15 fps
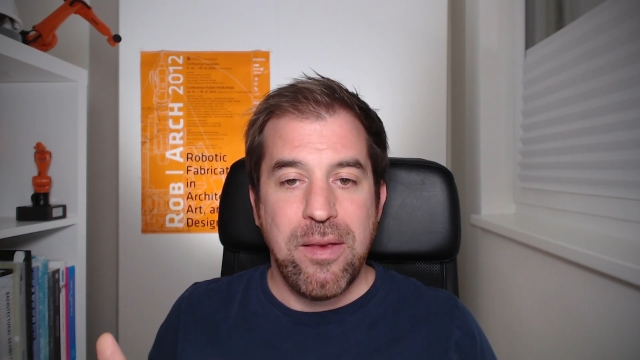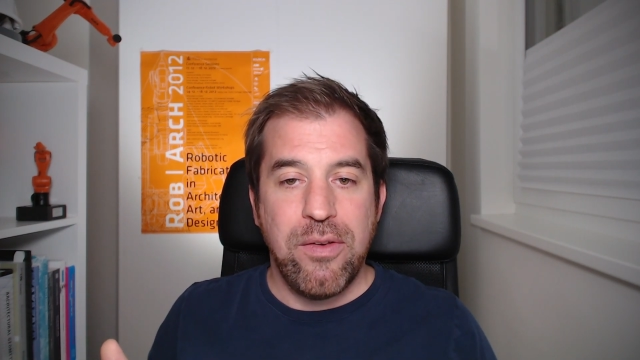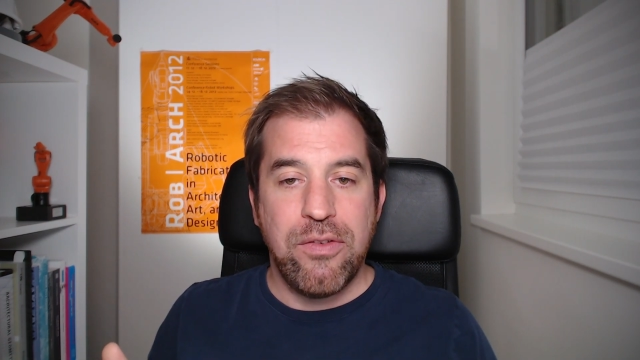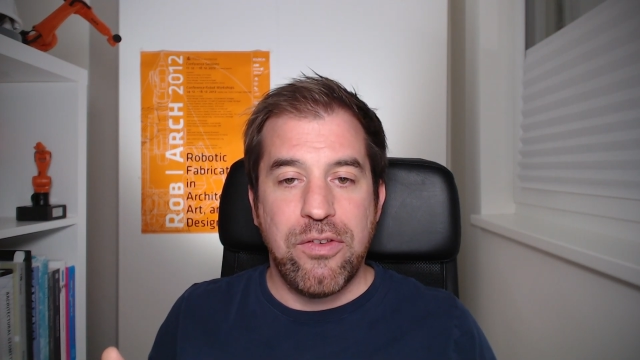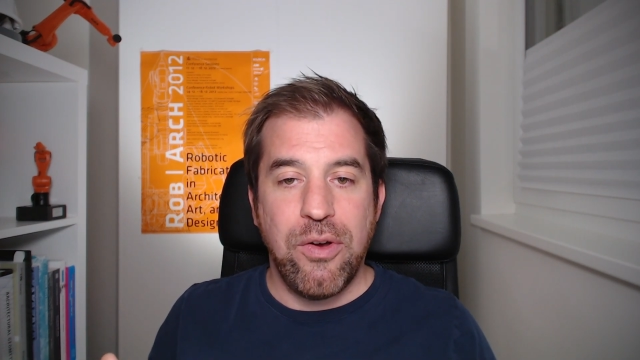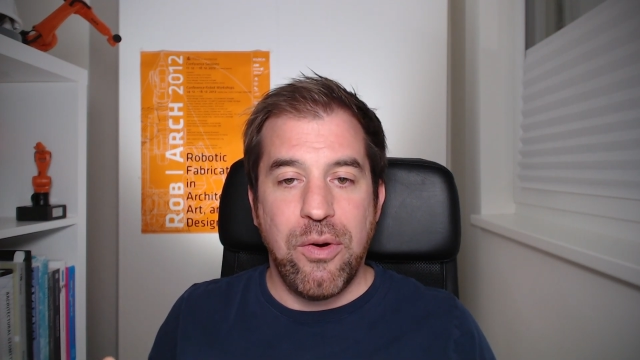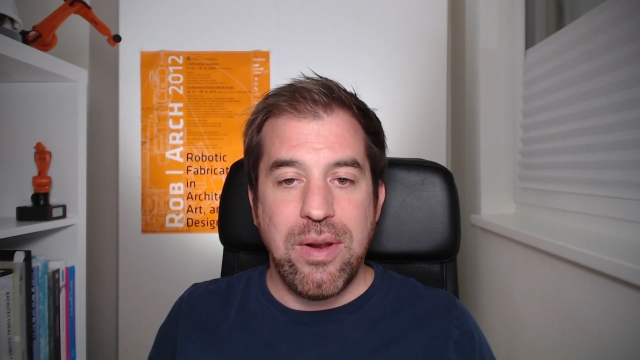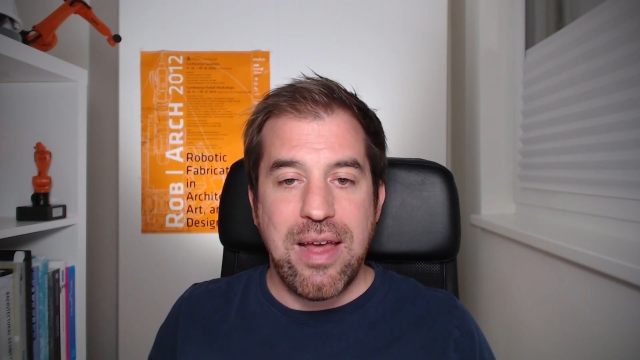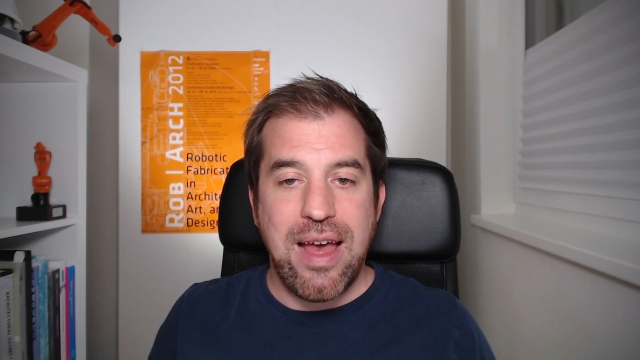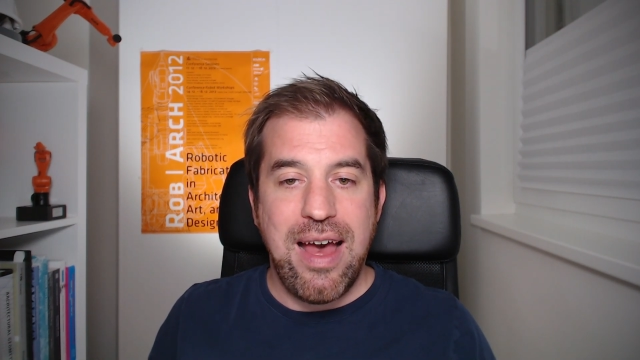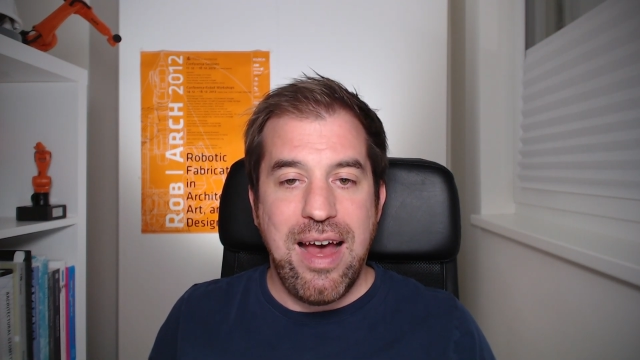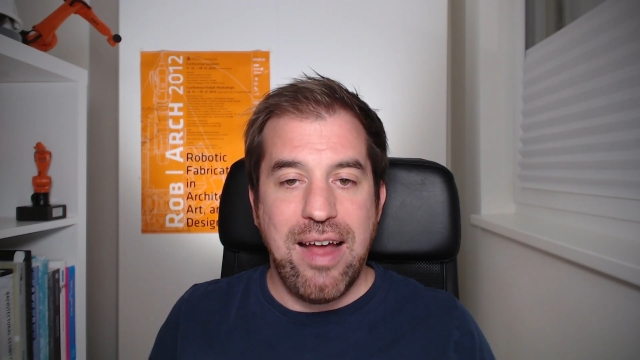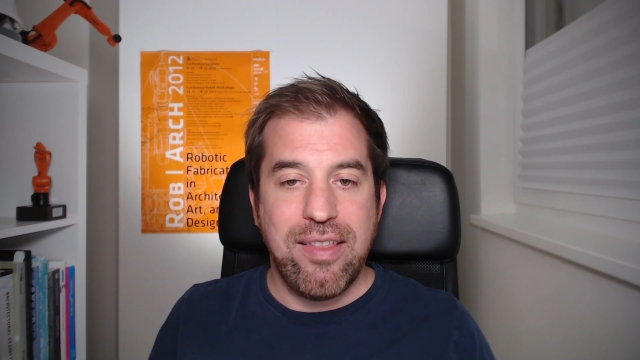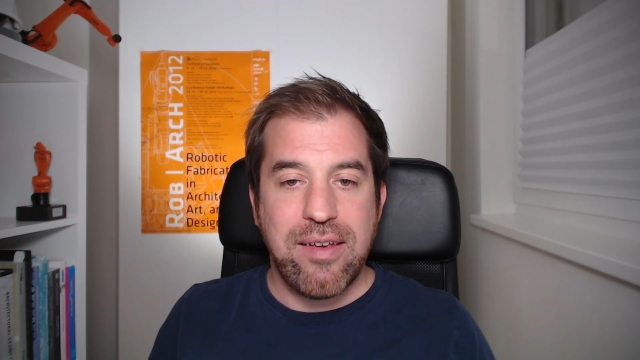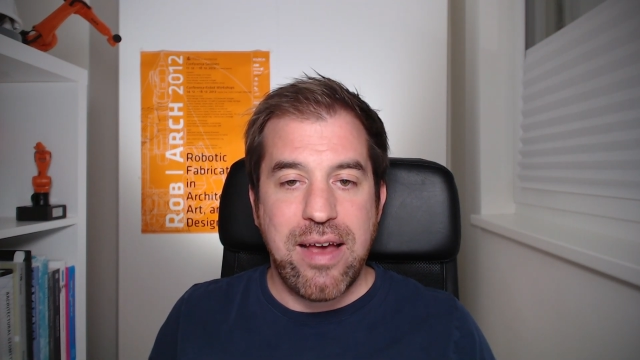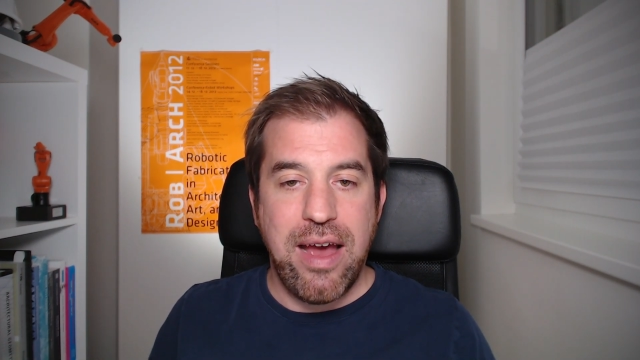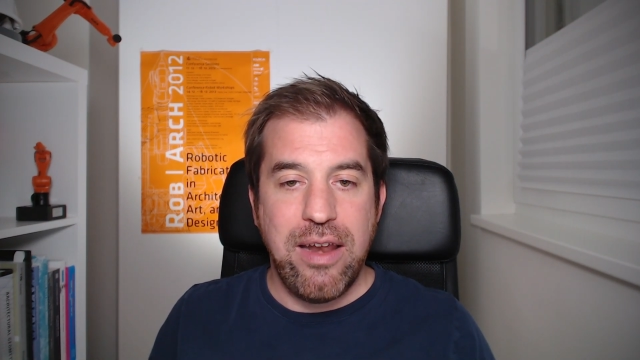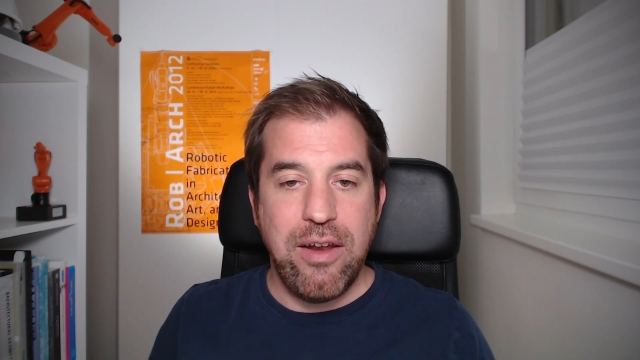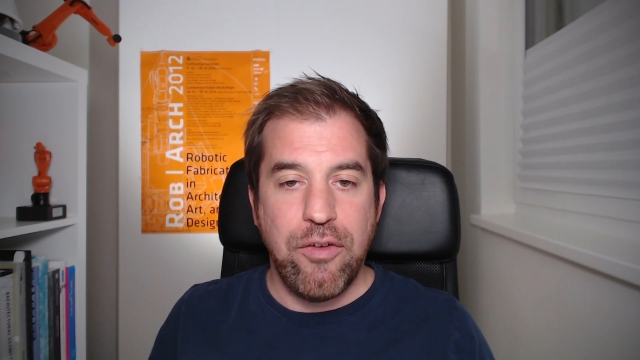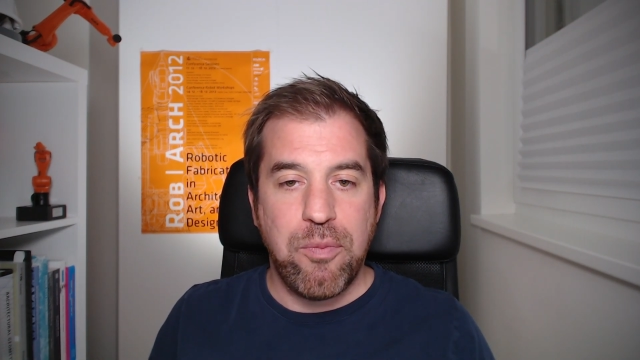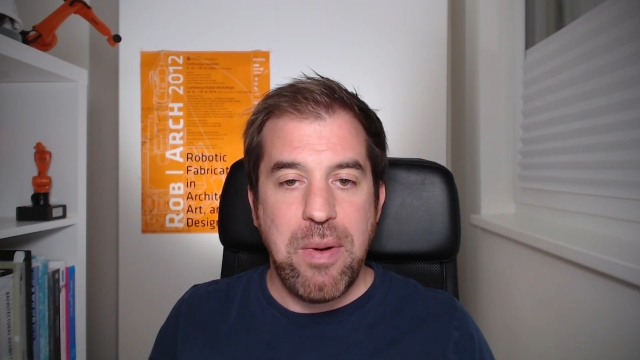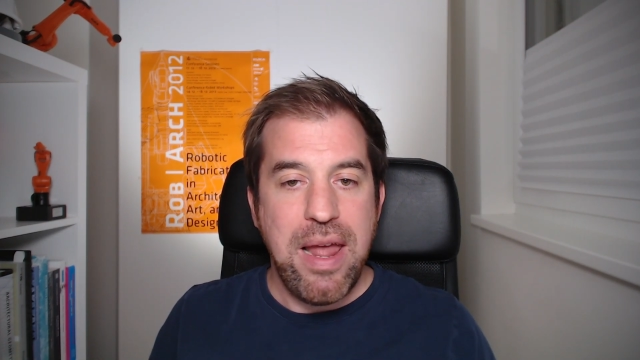So they had kind
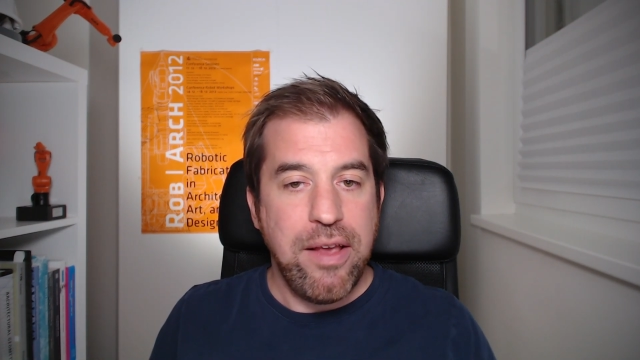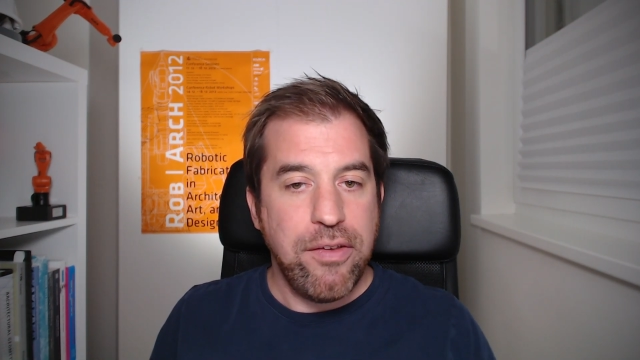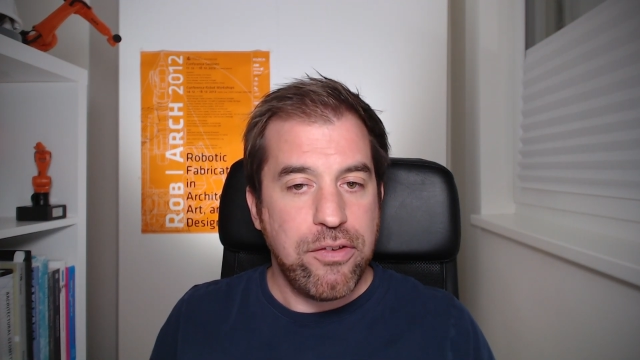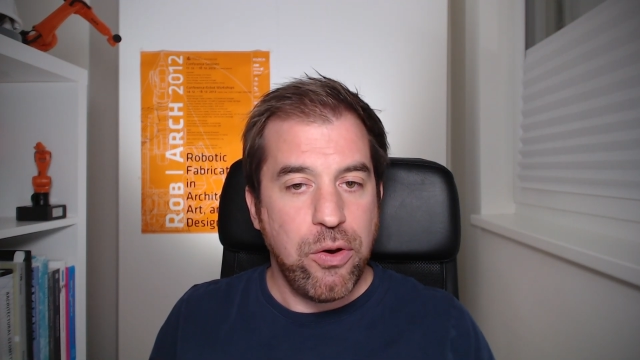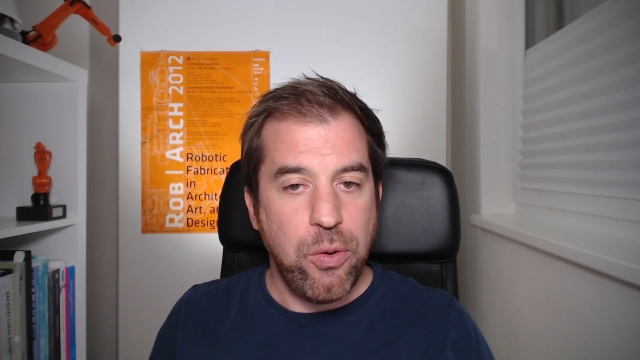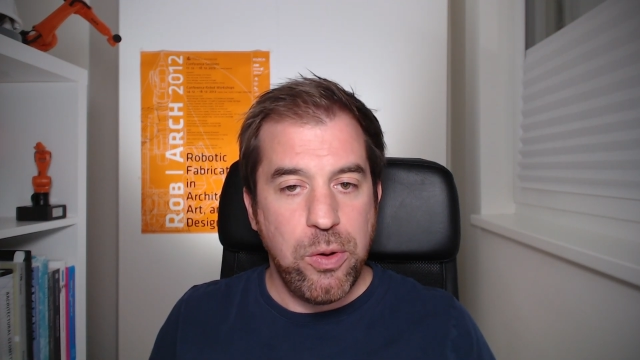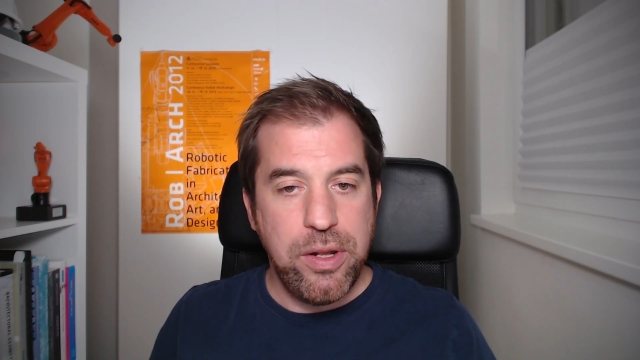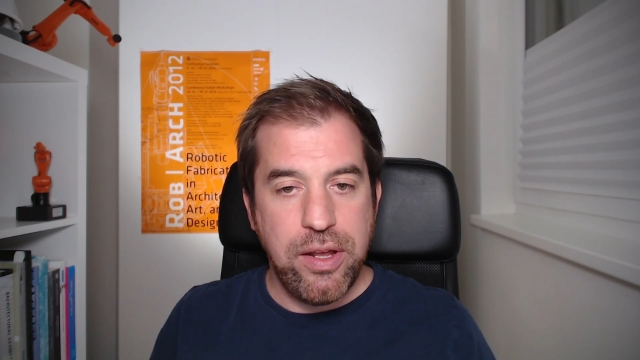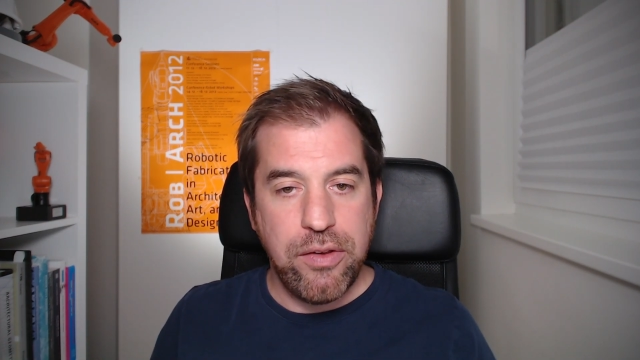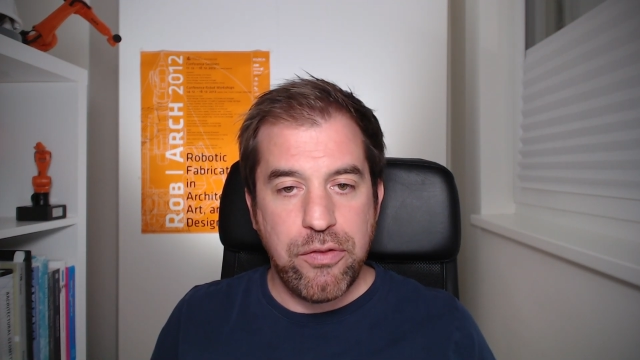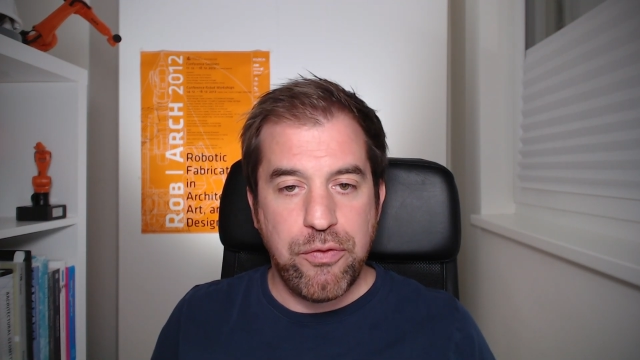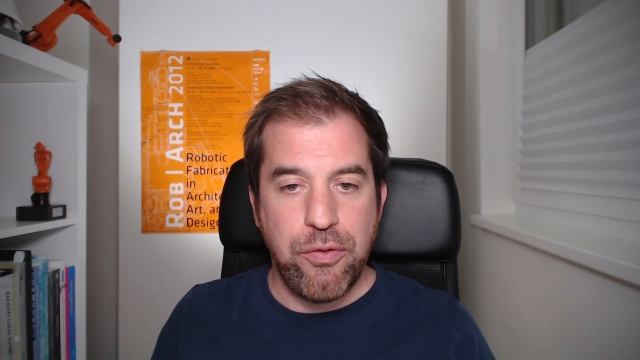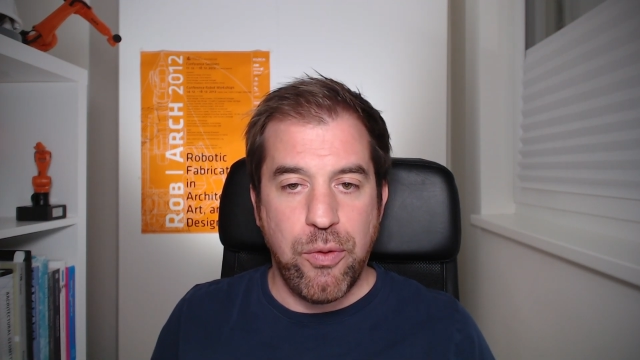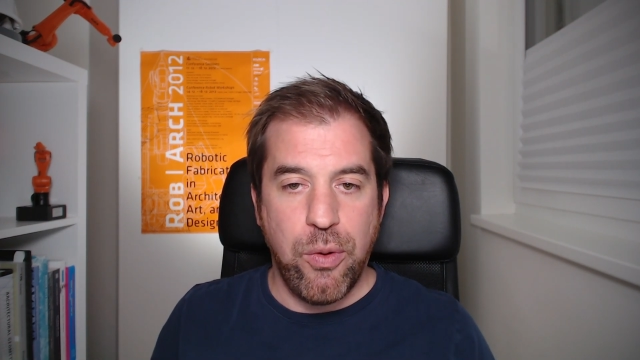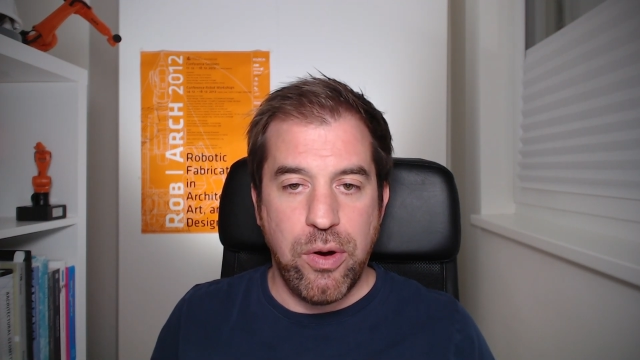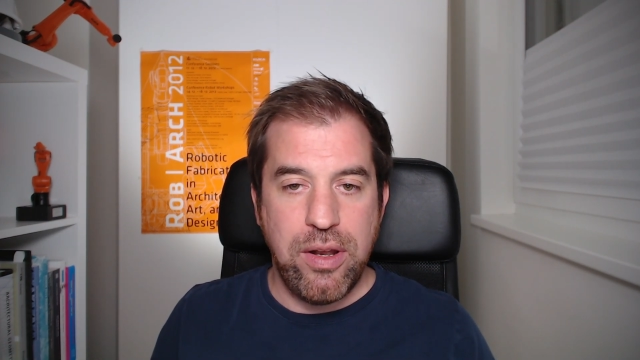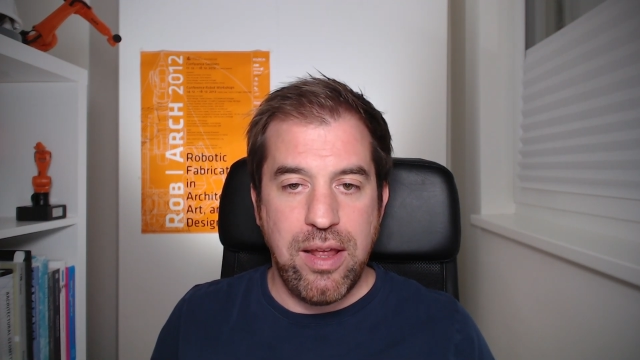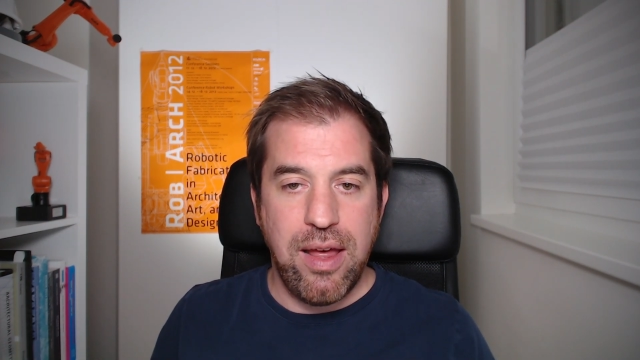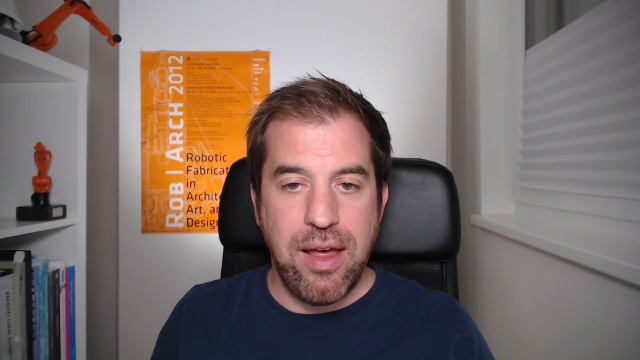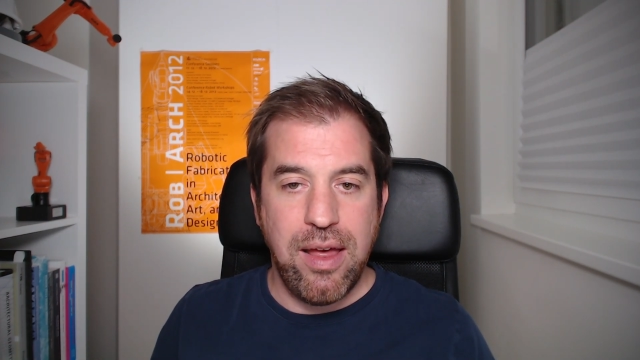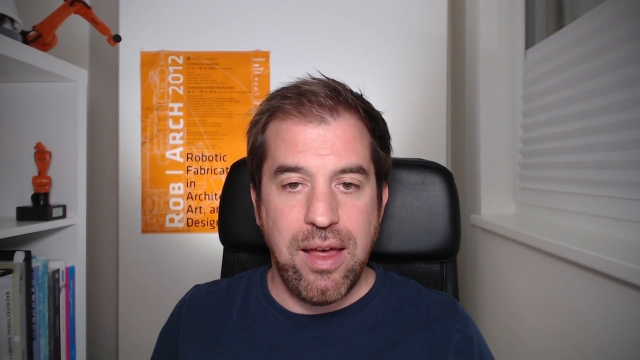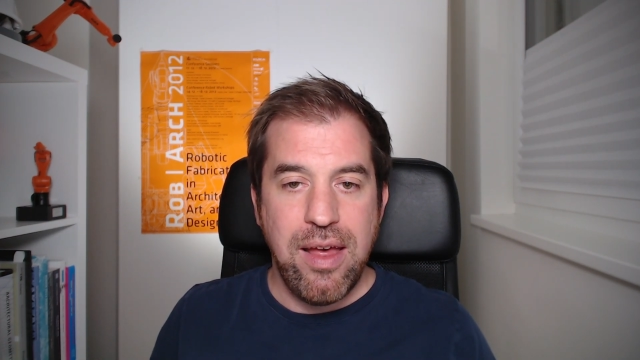of placeholders for
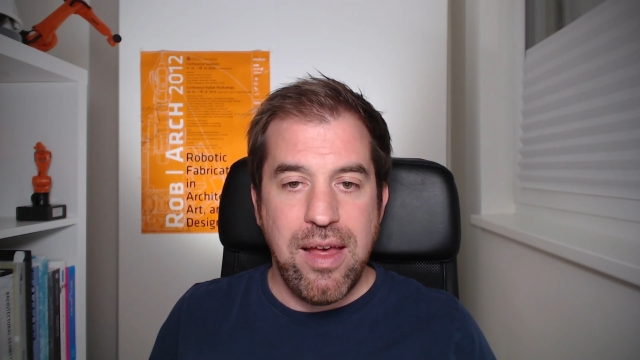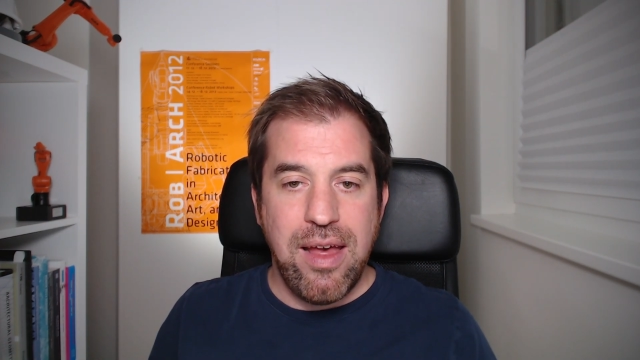the